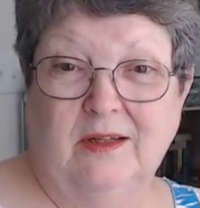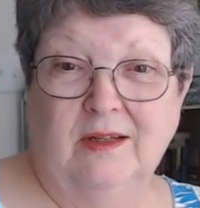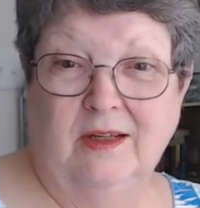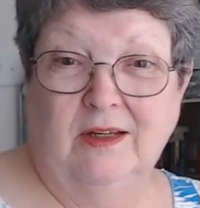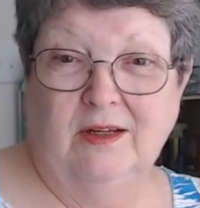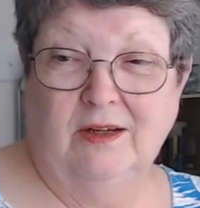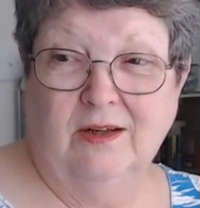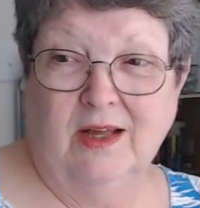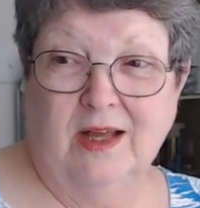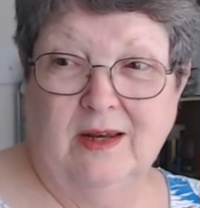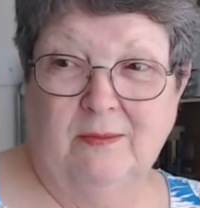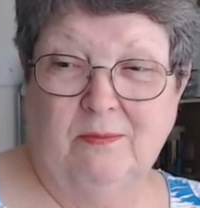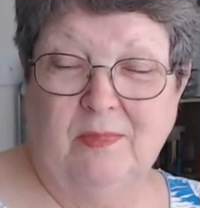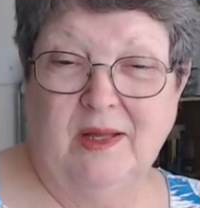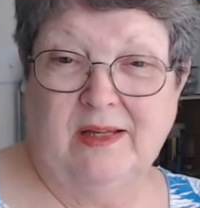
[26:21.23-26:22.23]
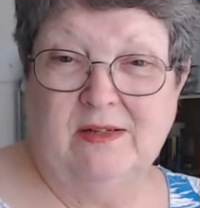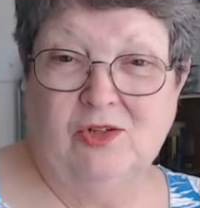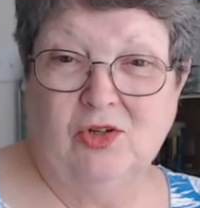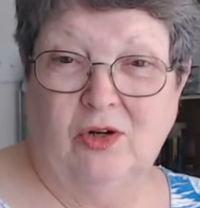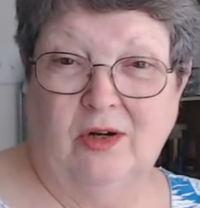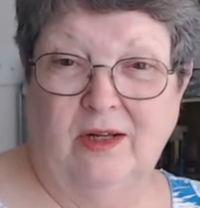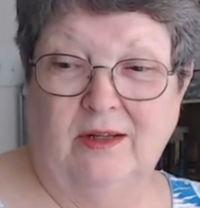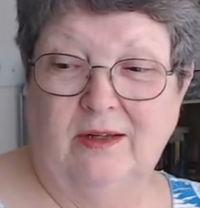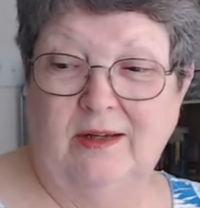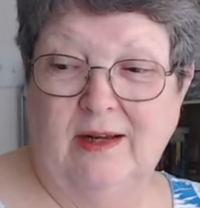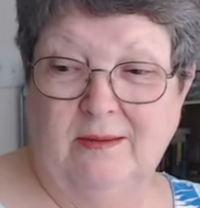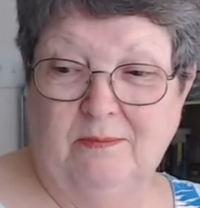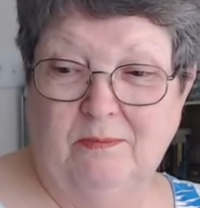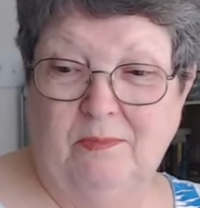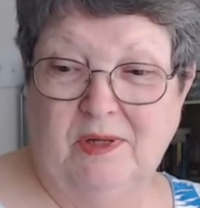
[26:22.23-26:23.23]
you know, kind of binge on. And
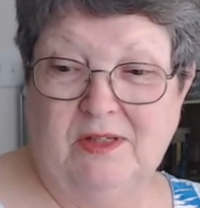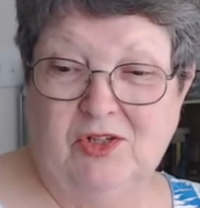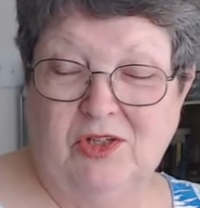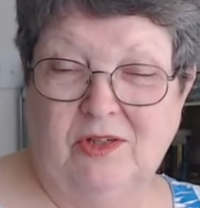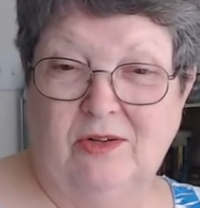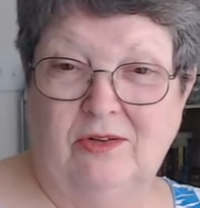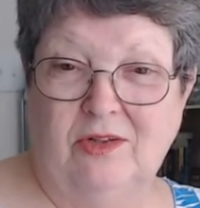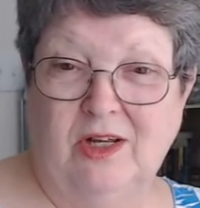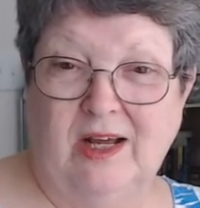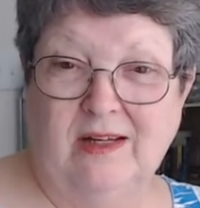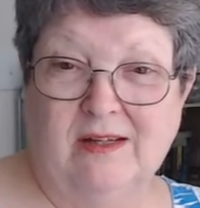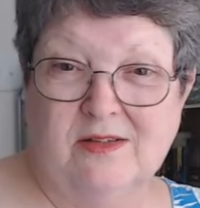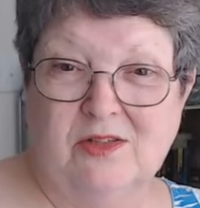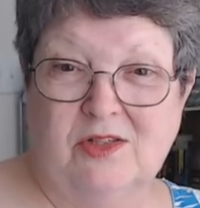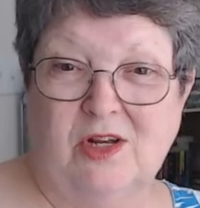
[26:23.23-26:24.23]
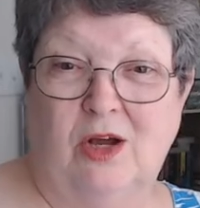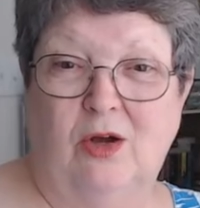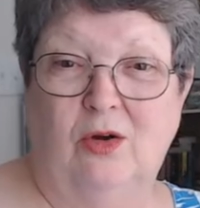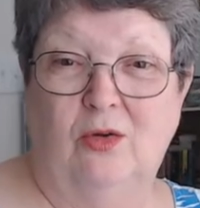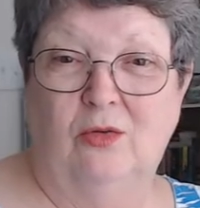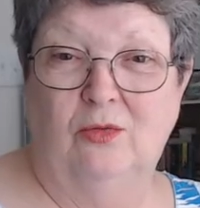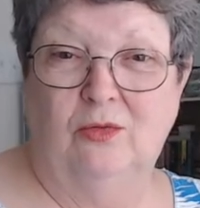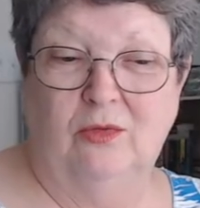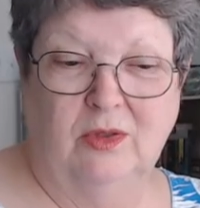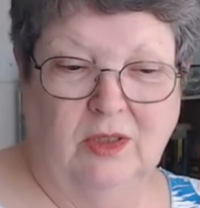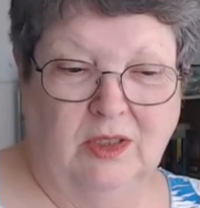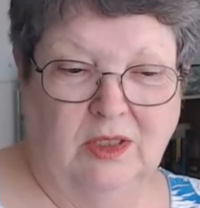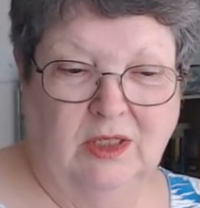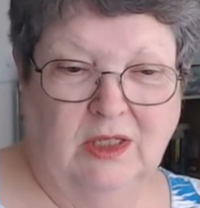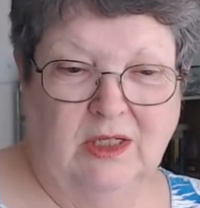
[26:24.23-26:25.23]
I'm binging on Yellowstone.
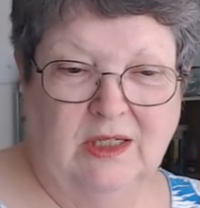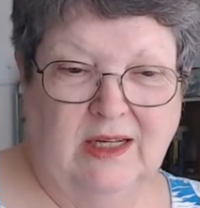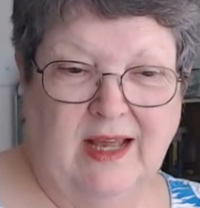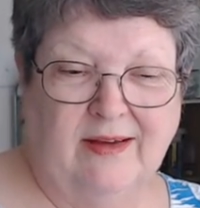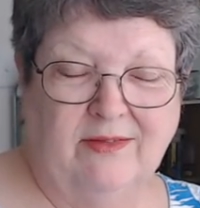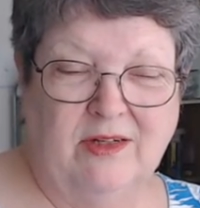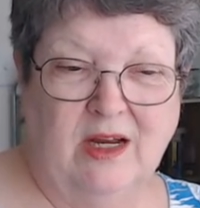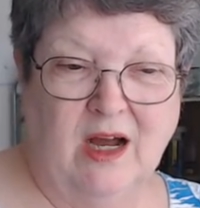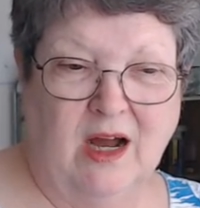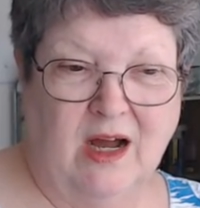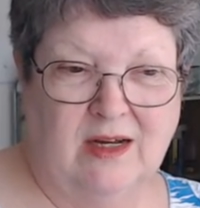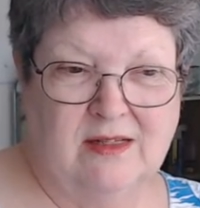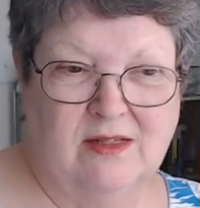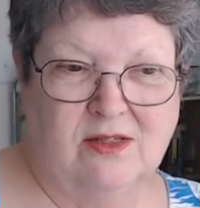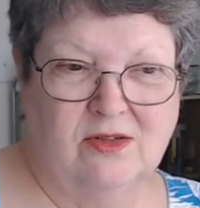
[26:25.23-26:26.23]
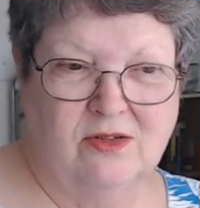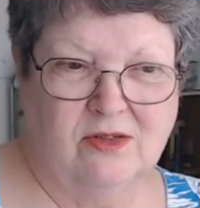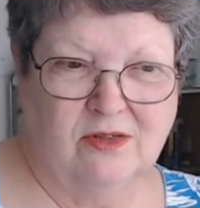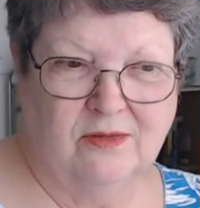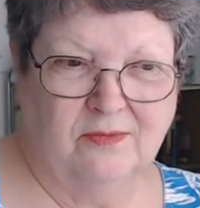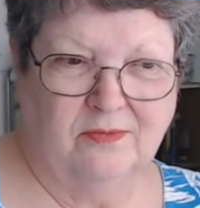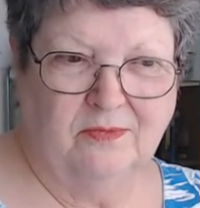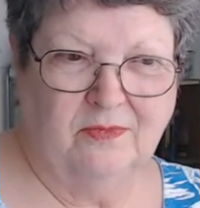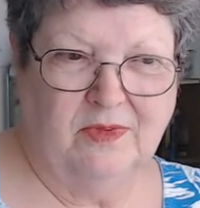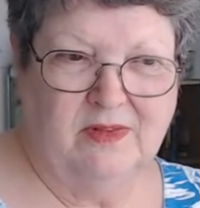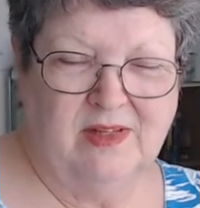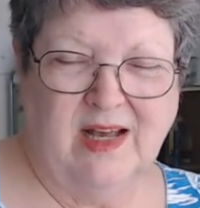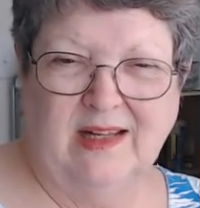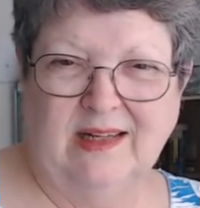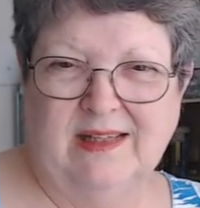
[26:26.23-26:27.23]
Kevin Costner. He's
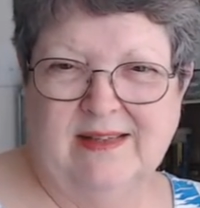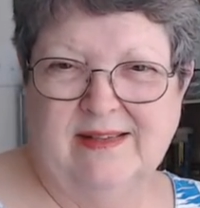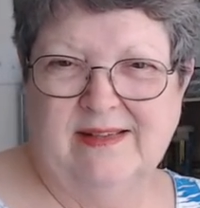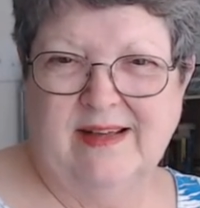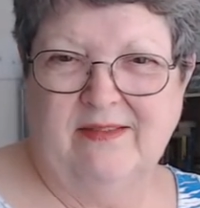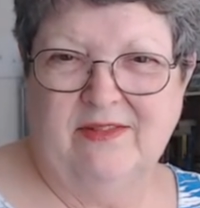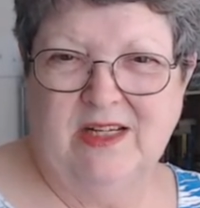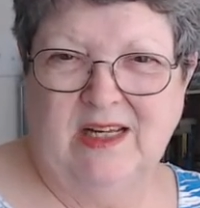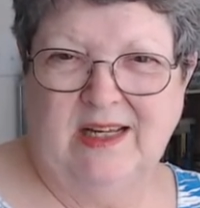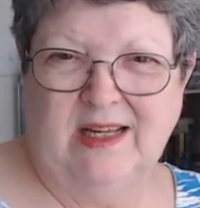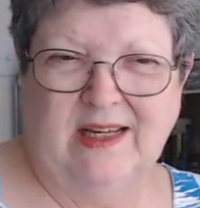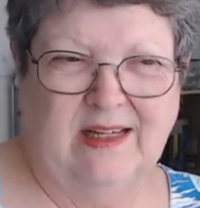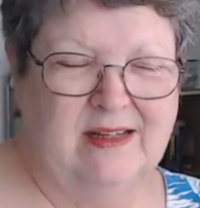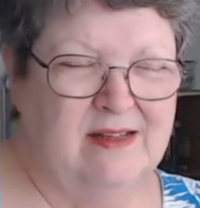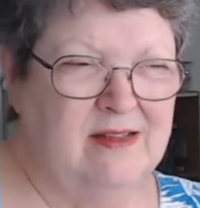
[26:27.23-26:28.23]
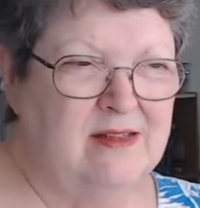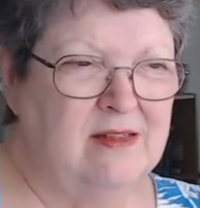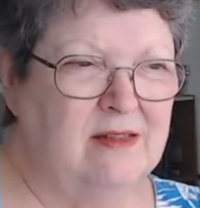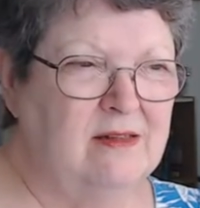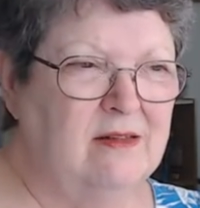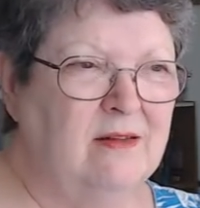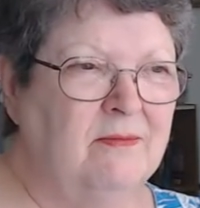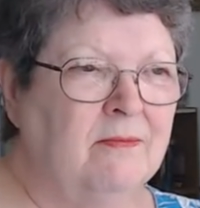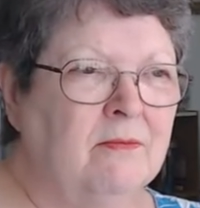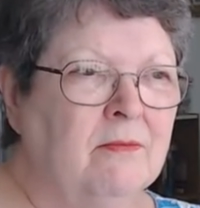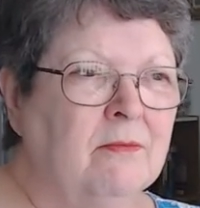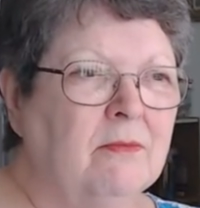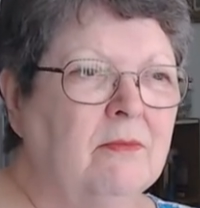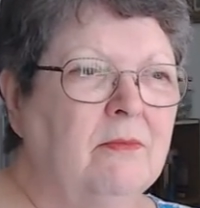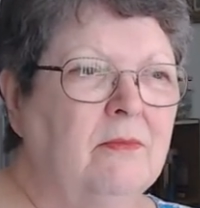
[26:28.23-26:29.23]
got like seven kids and
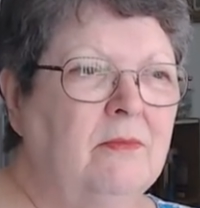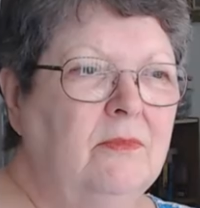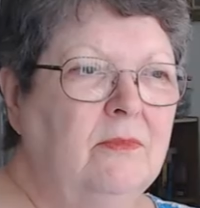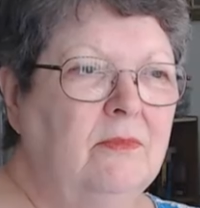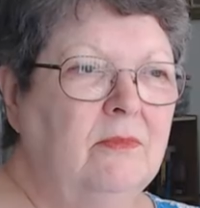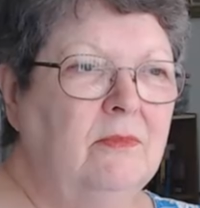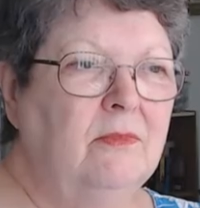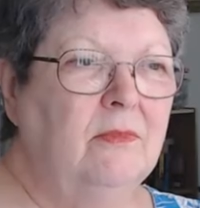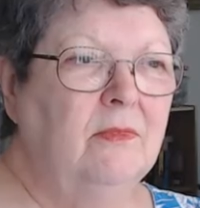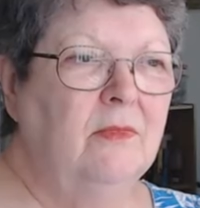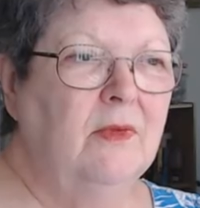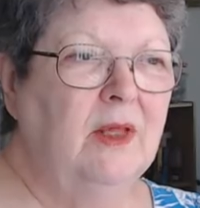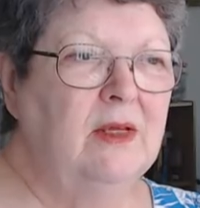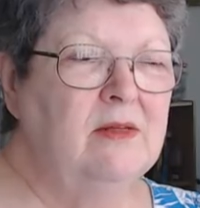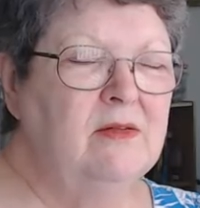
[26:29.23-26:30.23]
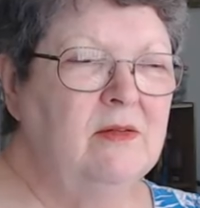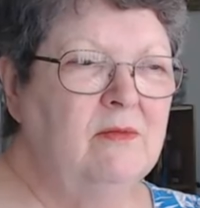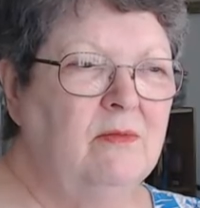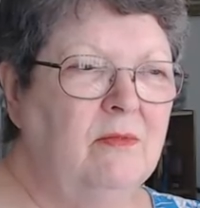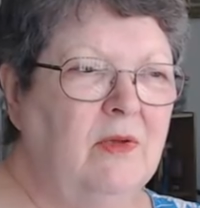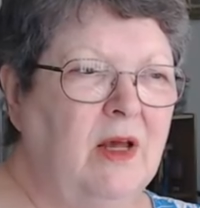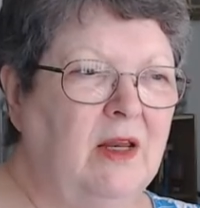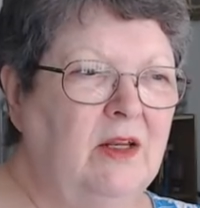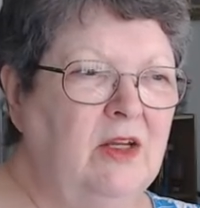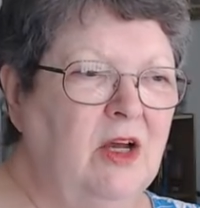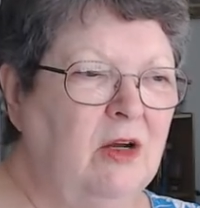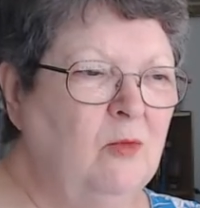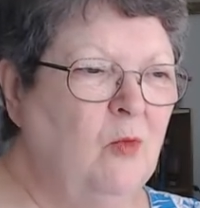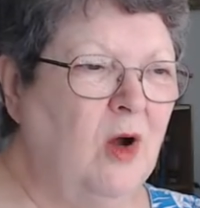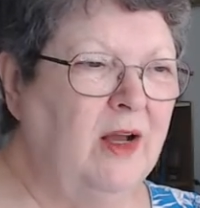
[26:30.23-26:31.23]
he's got a
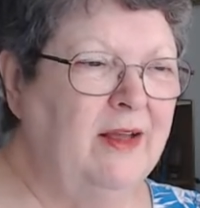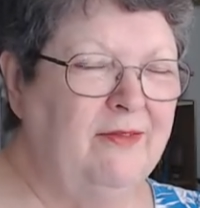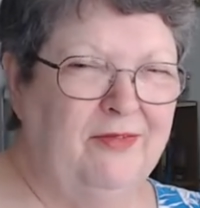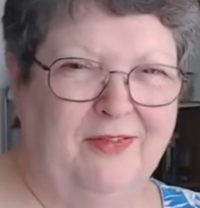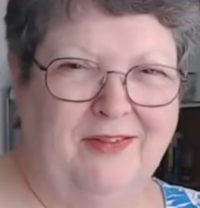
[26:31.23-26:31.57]
young wife.